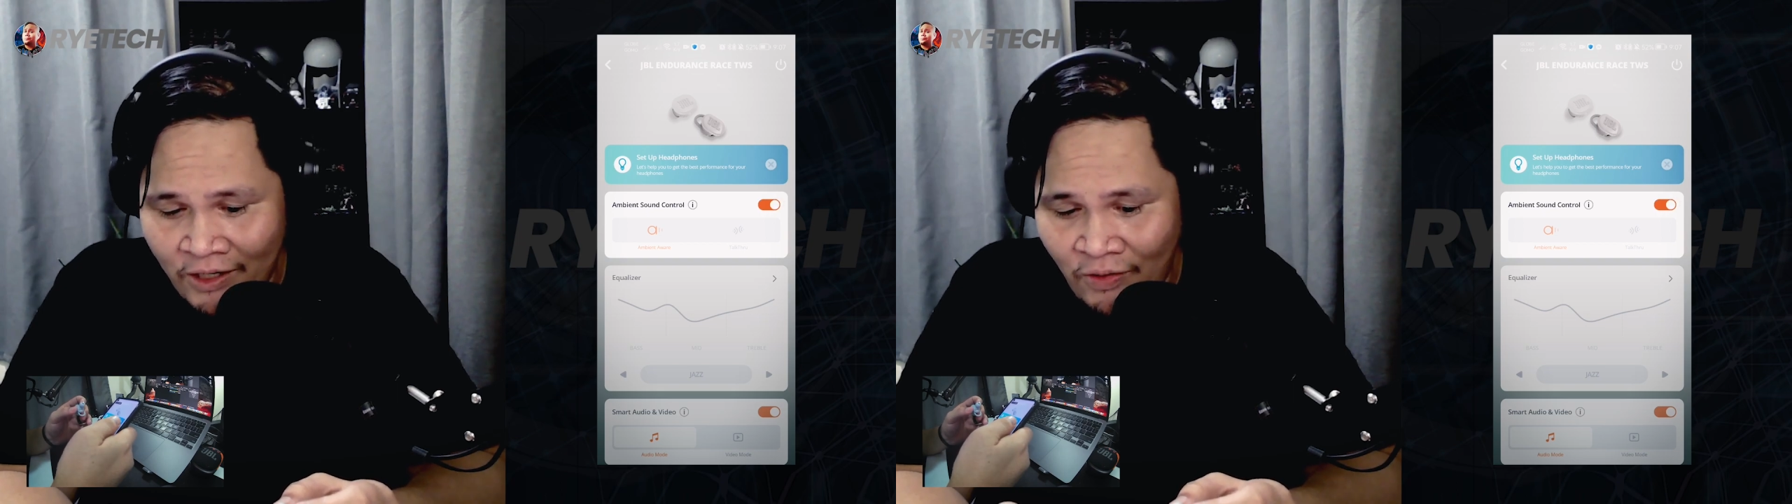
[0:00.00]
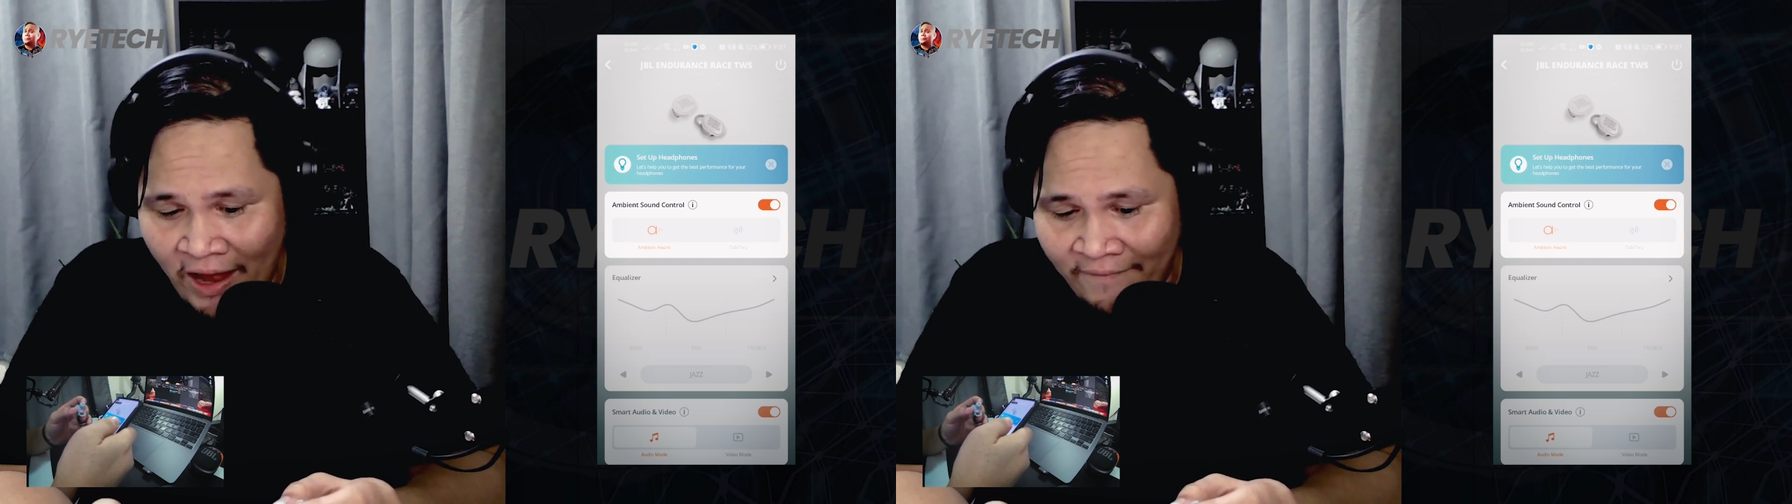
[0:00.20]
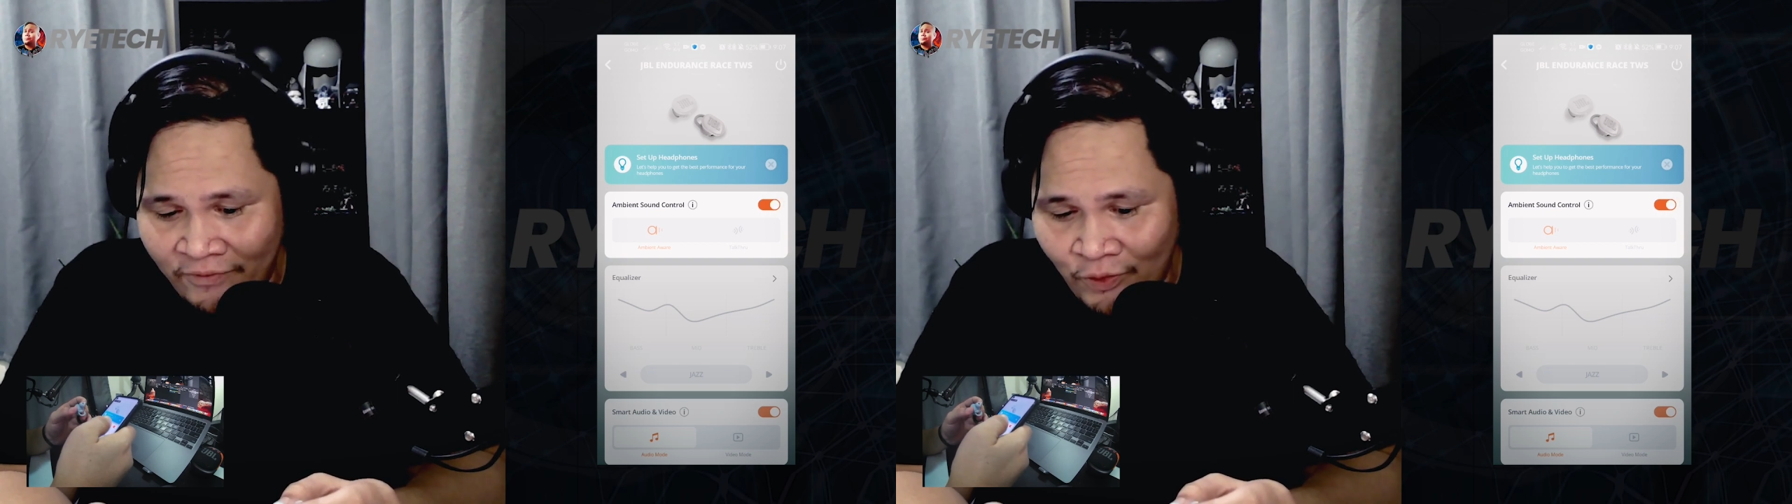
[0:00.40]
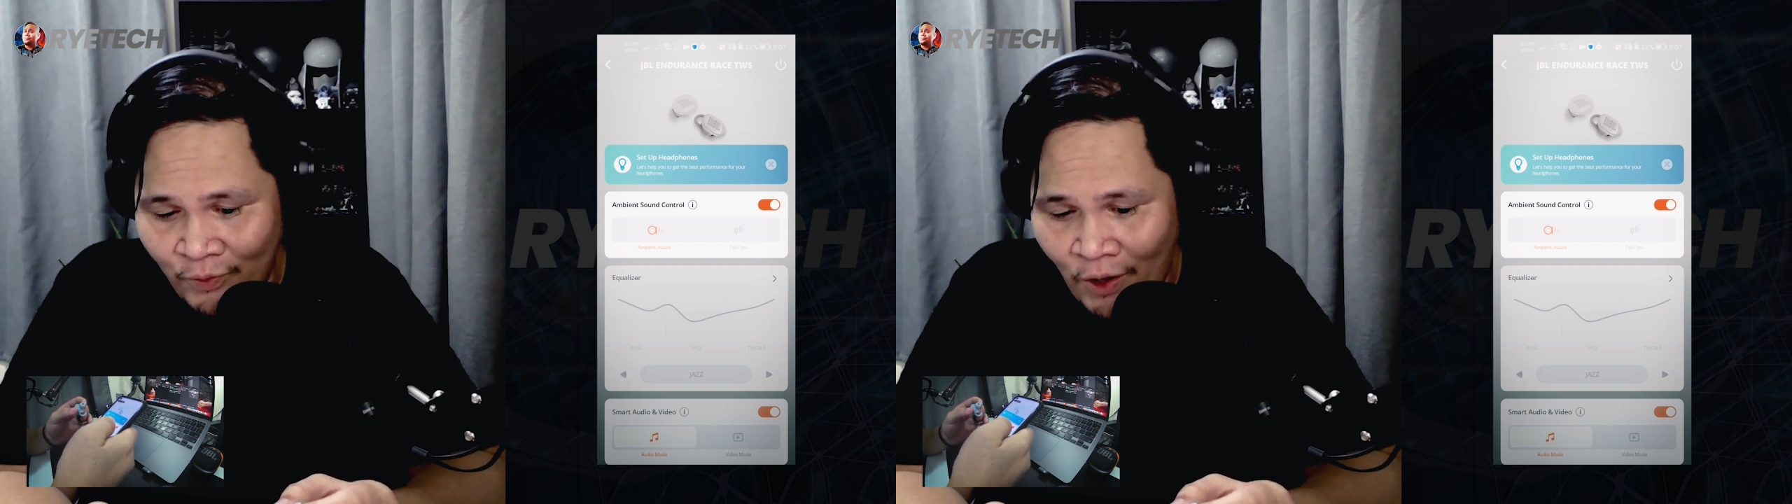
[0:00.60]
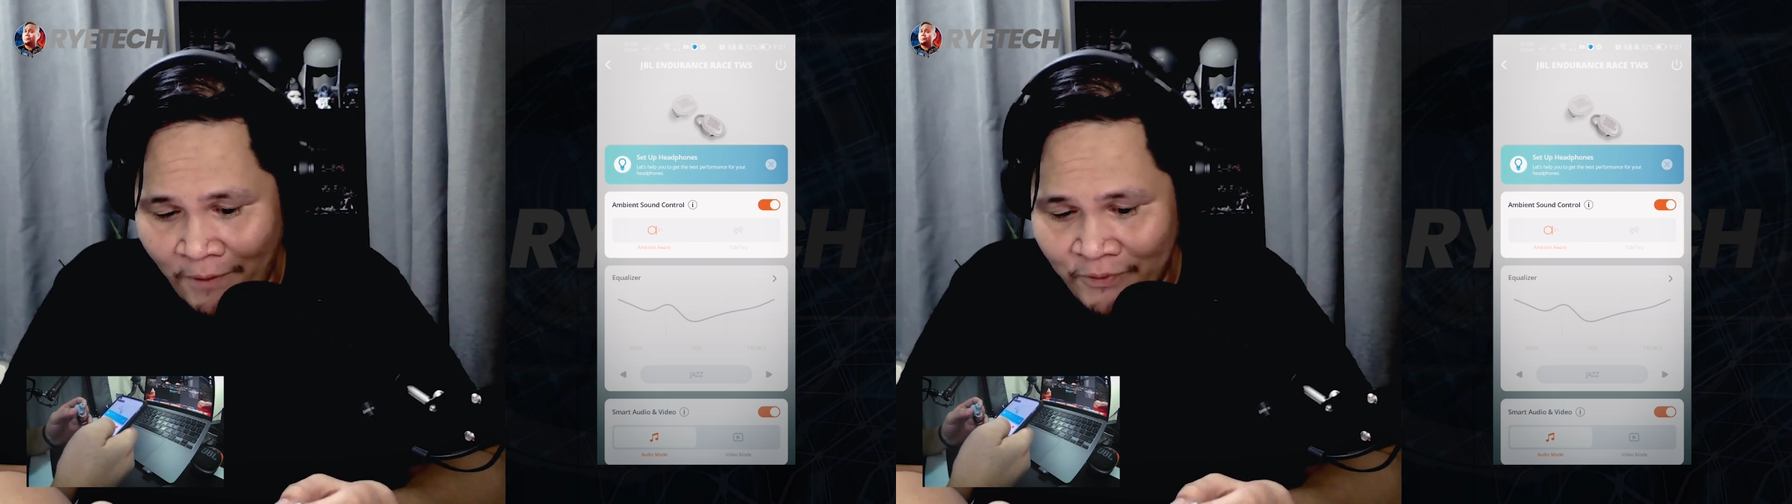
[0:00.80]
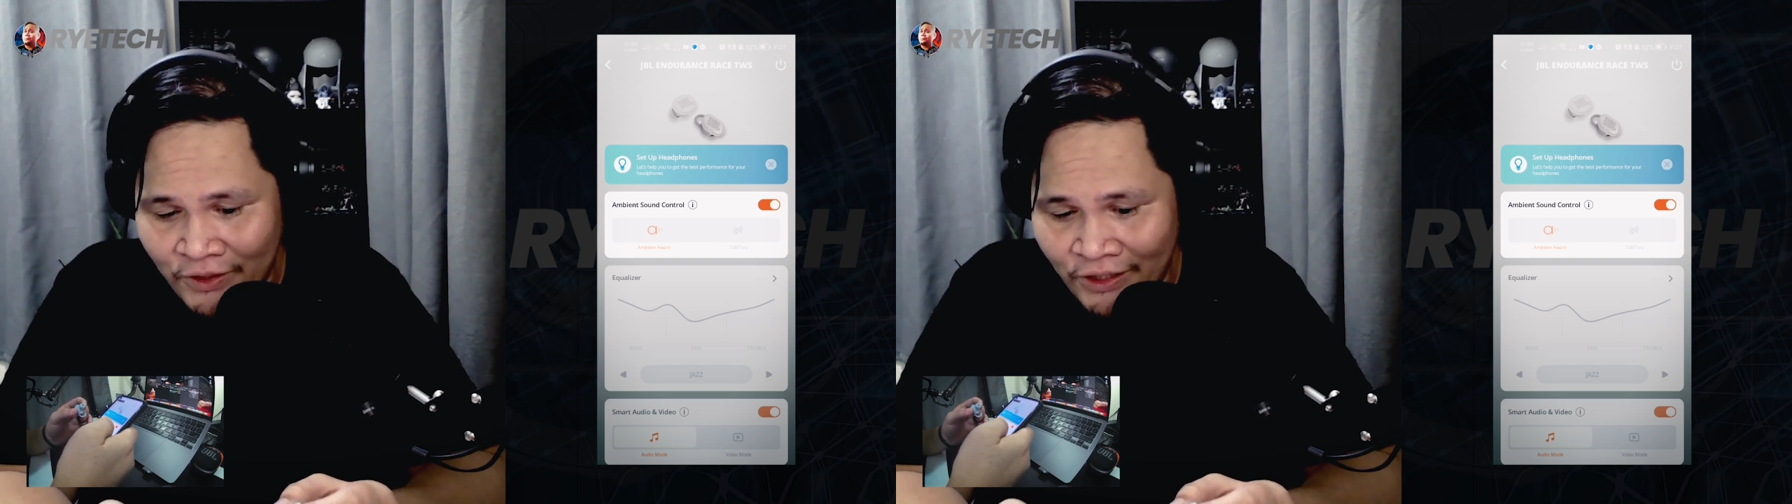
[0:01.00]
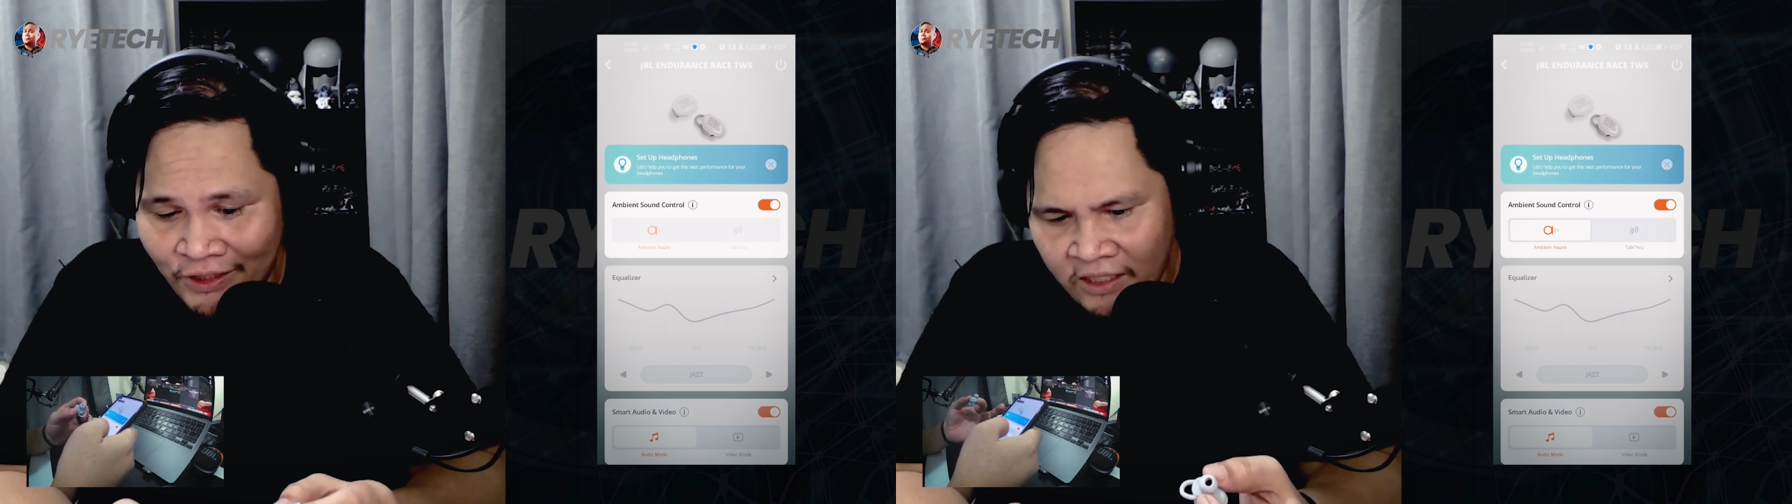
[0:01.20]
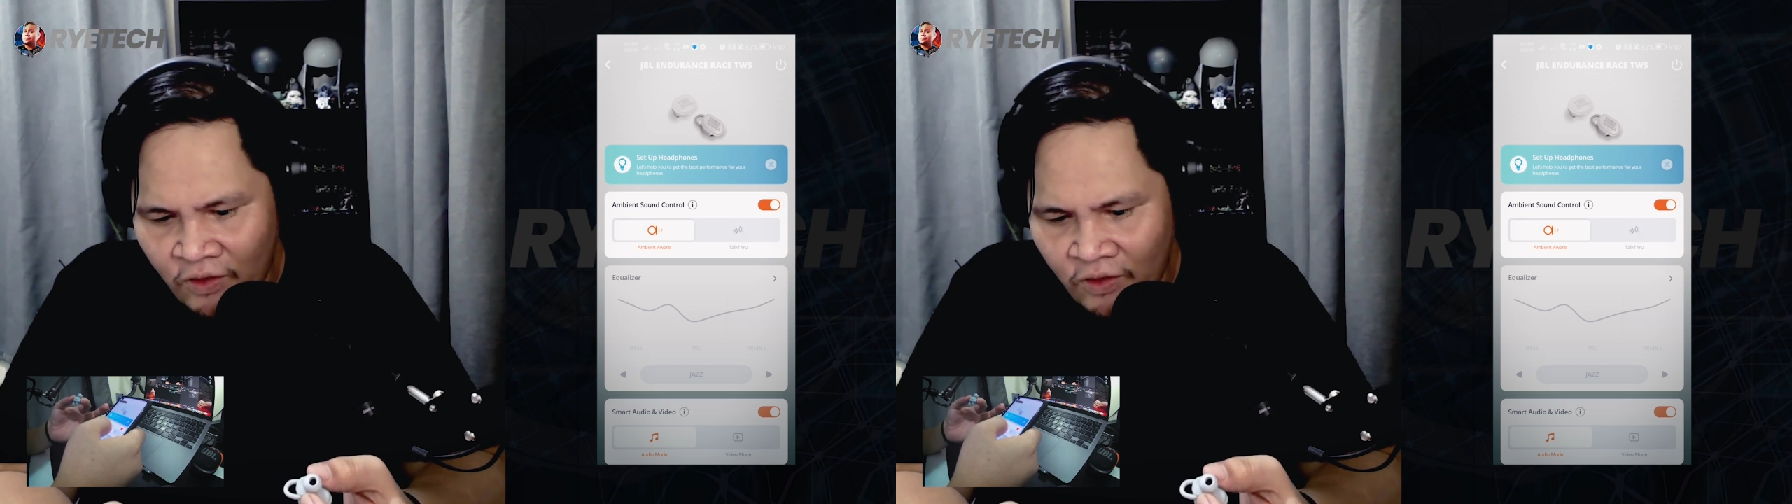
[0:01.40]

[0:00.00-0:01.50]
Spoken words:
you have two options.